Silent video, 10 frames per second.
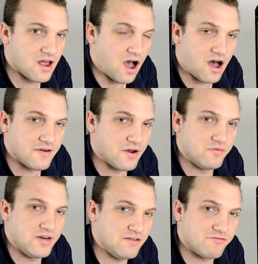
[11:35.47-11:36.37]
No
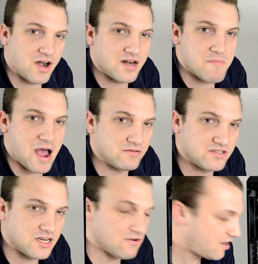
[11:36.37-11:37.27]
need for any
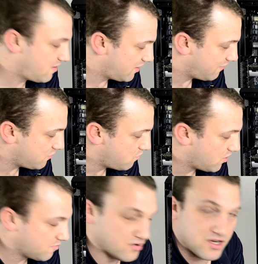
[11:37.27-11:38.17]
mounting or anything if you
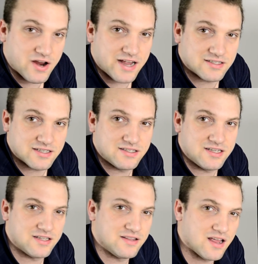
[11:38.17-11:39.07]
want to put your
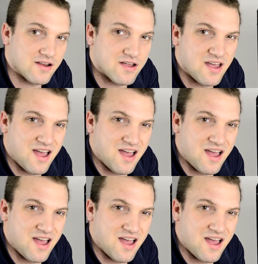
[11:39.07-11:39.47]
SSD in there.